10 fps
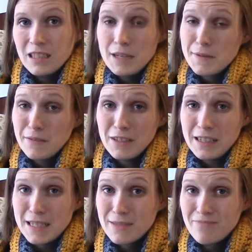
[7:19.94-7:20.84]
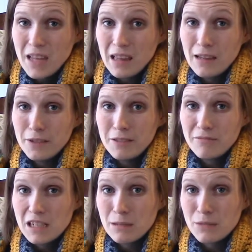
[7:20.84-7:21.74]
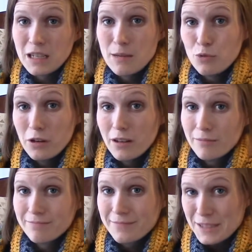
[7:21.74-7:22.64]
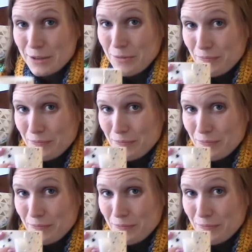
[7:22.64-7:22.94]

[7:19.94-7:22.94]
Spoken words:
even if it does, I love it, and I'm going to keep wearing it. So